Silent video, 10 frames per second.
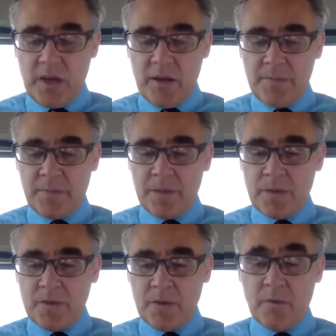
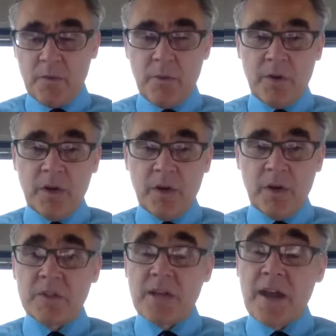were going to
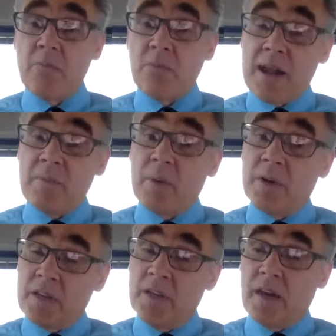retire Blackboard
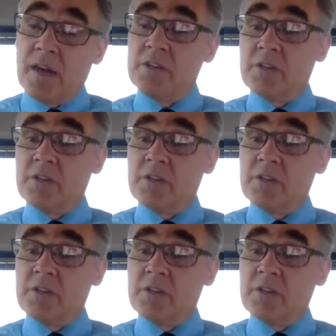and eCollege.